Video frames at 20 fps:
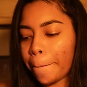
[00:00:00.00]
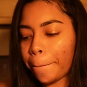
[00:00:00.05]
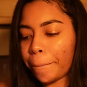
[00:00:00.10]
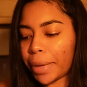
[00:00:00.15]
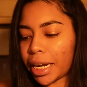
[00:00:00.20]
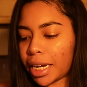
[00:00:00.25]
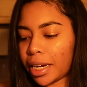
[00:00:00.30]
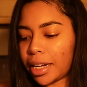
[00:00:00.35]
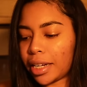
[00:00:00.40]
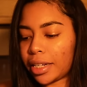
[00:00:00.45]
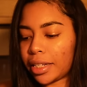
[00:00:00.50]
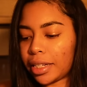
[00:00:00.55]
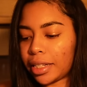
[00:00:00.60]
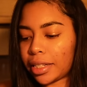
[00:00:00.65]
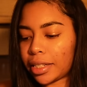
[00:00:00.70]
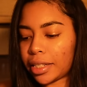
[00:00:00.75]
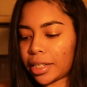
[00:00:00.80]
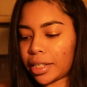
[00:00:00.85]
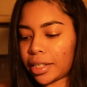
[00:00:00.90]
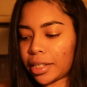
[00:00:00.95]

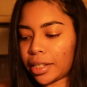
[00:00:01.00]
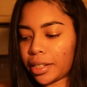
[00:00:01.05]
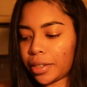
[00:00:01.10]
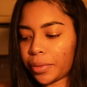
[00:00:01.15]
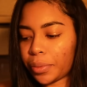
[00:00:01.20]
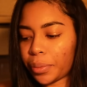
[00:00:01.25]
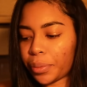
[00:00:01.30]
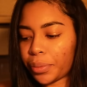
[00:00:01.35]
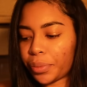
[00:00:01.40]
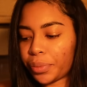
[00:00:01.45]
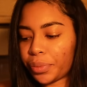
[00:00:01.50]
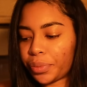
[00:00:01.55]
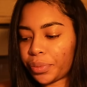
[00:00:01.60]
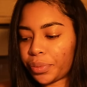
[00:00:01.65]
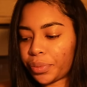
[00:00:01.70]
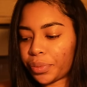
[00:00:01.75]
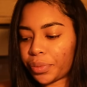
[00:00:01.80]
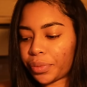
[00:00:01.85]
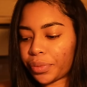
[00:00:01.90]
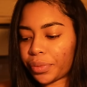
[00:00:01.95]
because
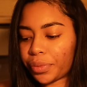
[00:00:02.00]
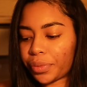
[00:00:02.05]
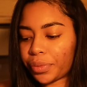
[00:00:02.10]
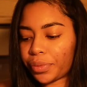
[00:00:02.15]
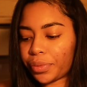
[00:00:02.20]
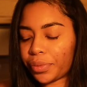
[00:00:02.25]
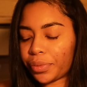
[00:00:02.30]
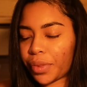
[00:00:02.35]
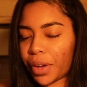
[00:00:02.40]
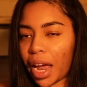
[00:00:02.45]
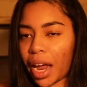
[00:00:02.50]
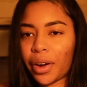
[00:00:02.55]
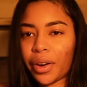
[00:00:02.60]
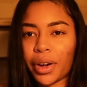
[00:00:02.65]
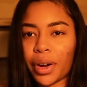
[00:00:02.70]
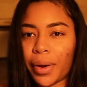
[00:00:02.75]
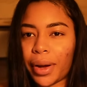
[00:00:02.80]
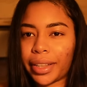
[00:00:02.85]
I don't know,